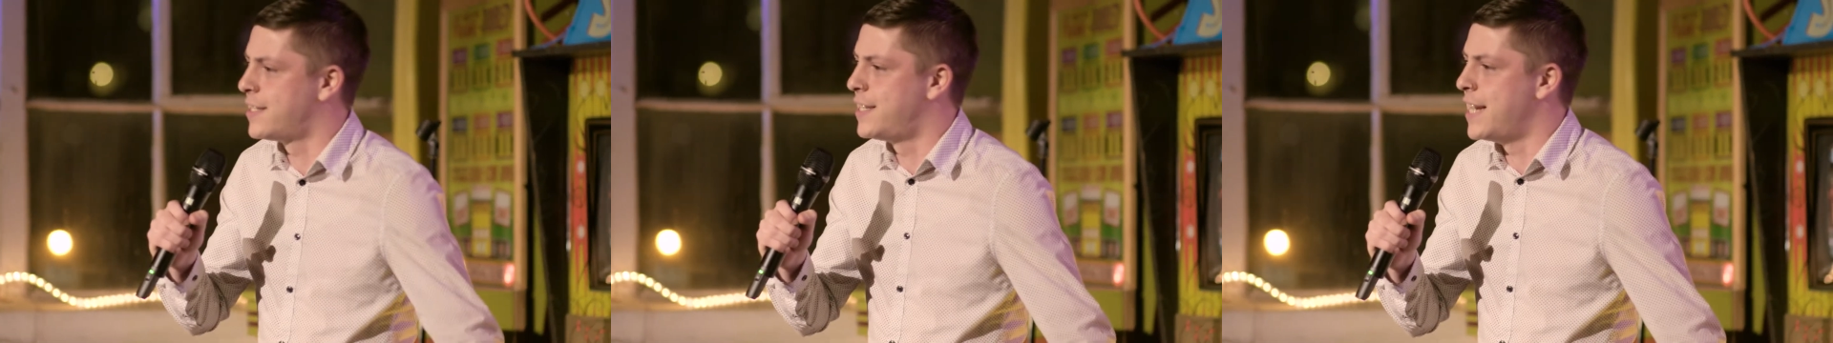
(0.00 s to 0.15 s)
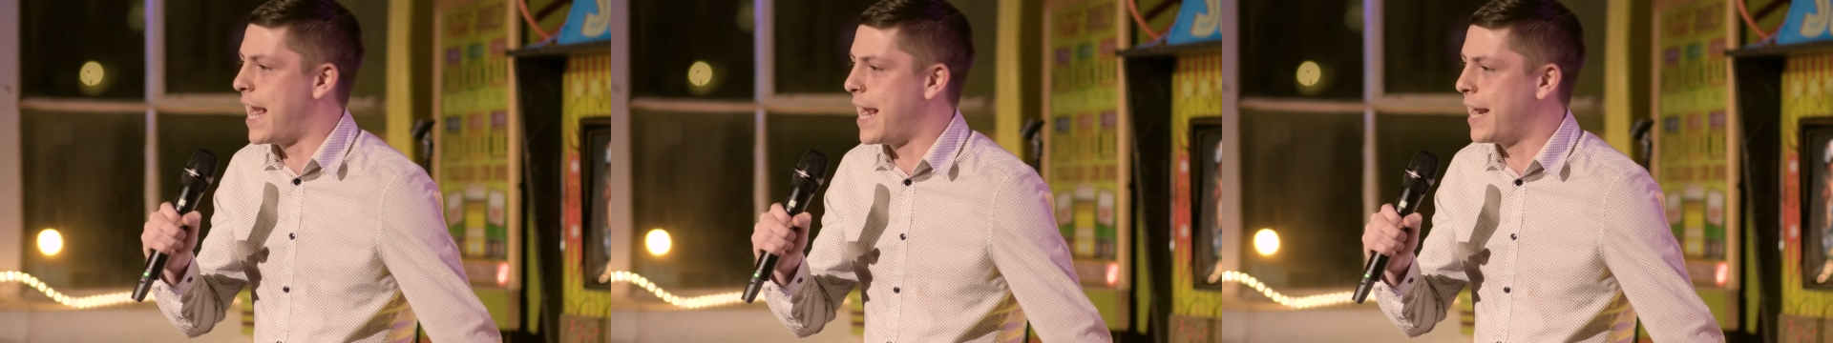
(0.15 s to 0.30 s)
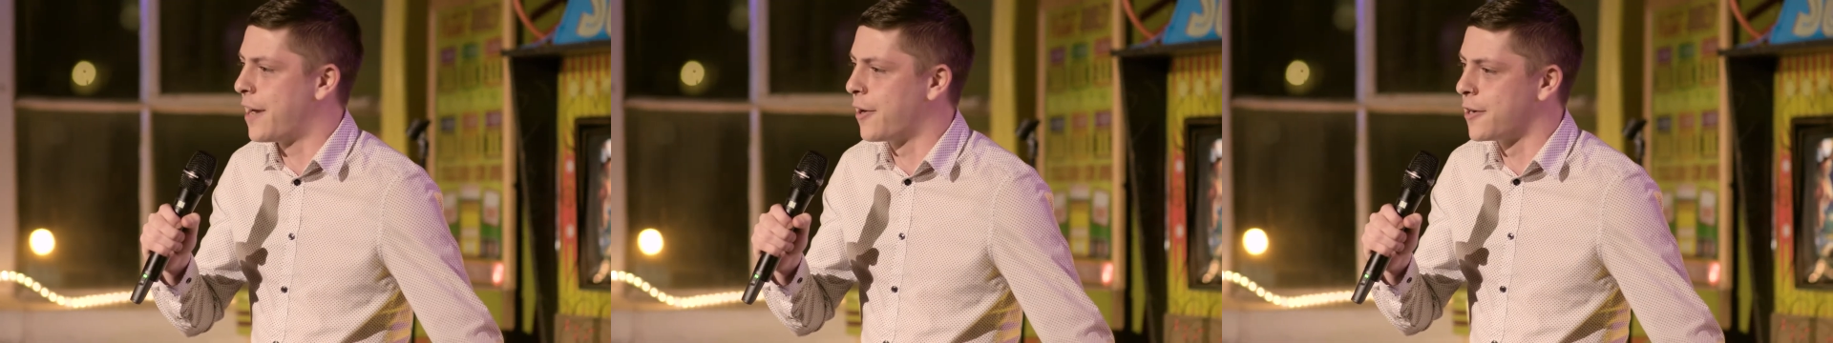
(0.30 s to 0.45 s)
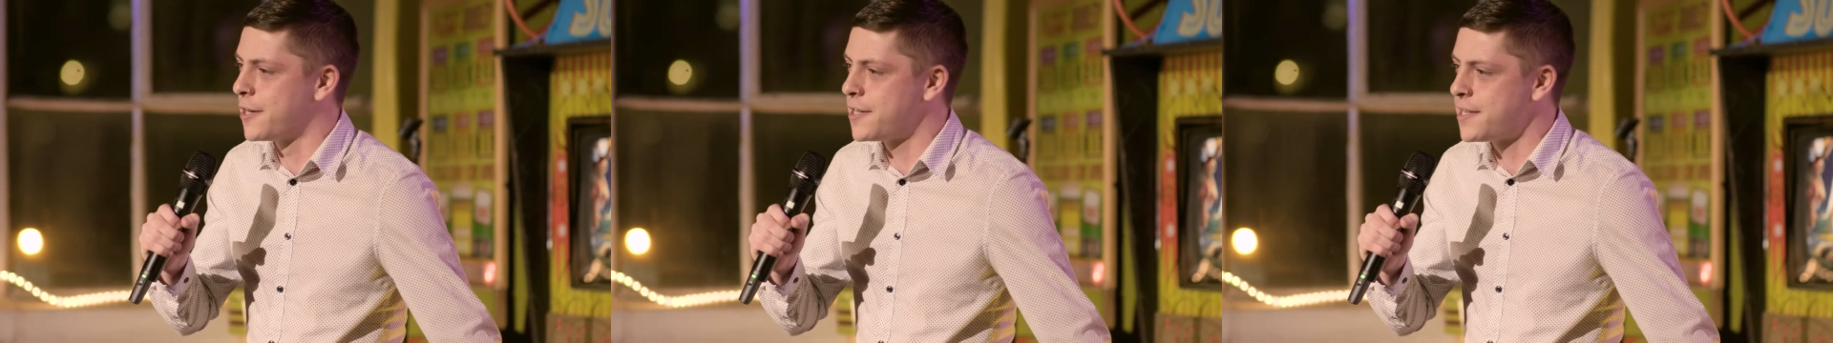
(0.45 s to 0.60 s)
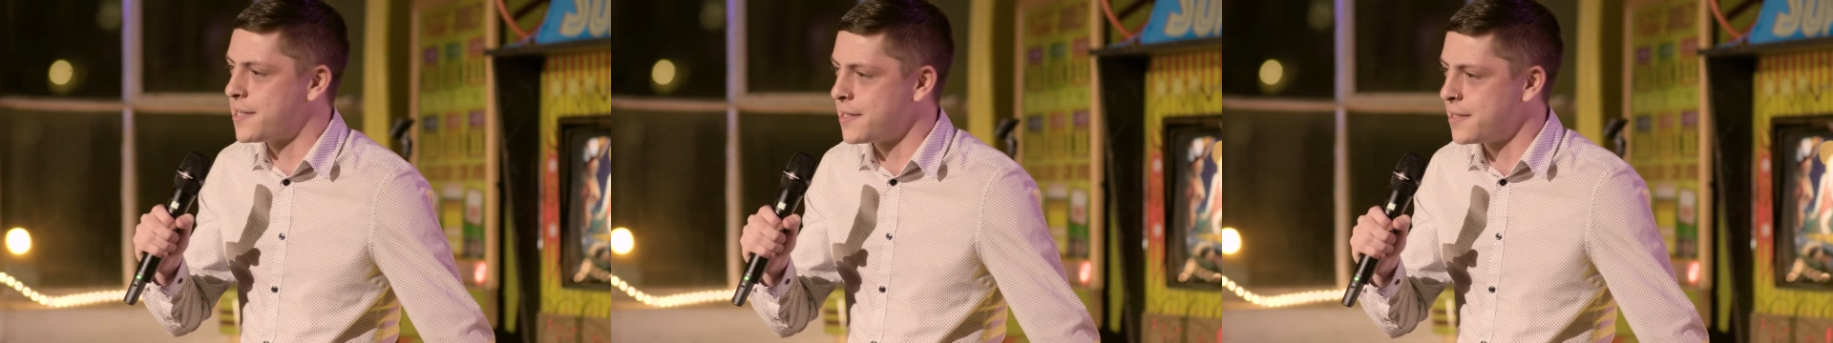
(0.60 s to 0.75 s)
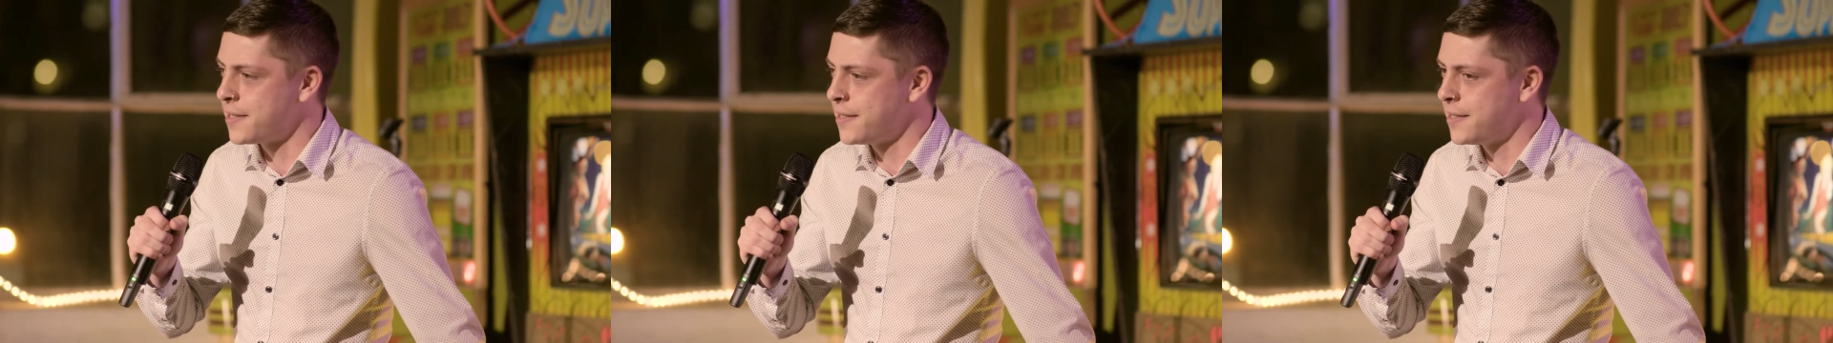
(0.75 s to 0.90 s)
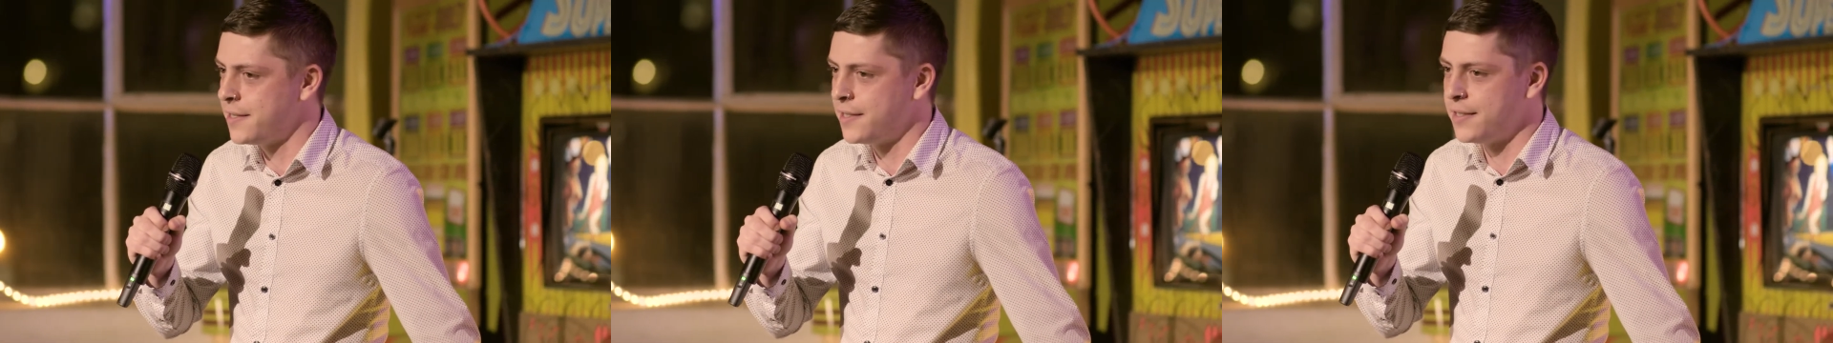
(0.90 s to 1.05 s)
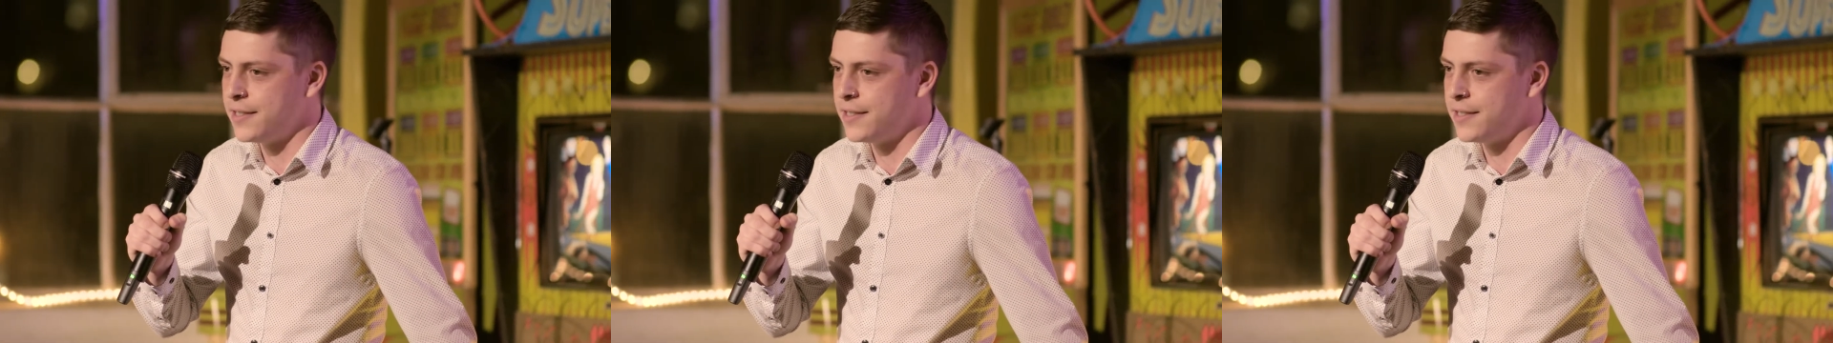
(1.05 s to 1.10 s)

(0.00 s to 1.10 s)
daters?